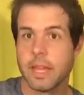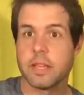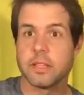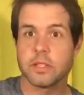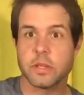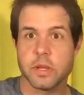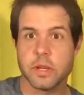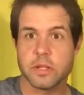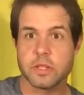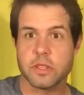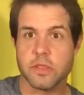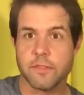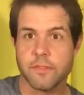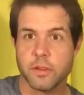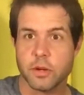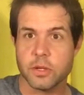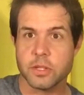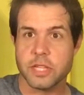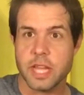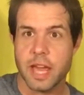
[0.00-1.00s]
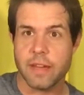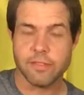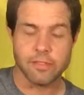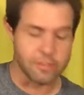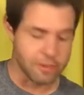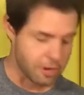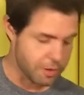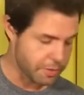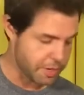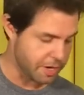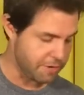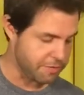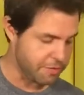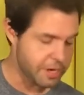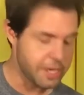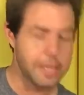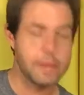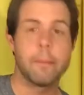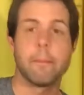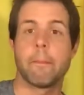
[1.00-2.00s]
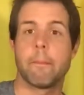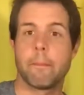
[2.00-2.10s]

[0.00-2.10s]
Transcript: So here's the first half of our riff. Ready?